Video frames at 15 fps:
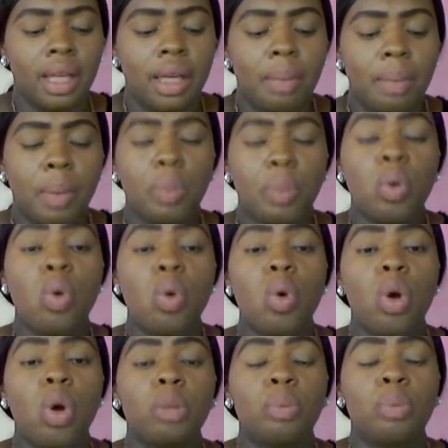people
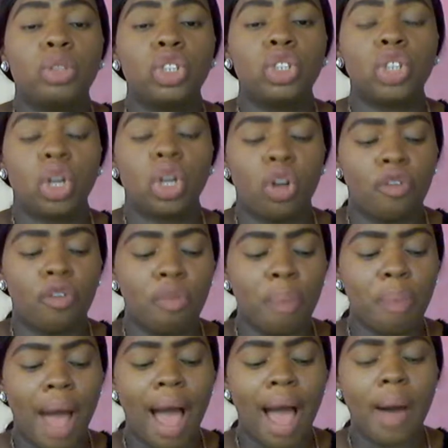who hold position of
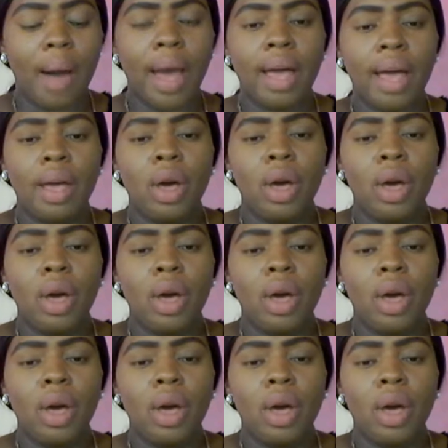power,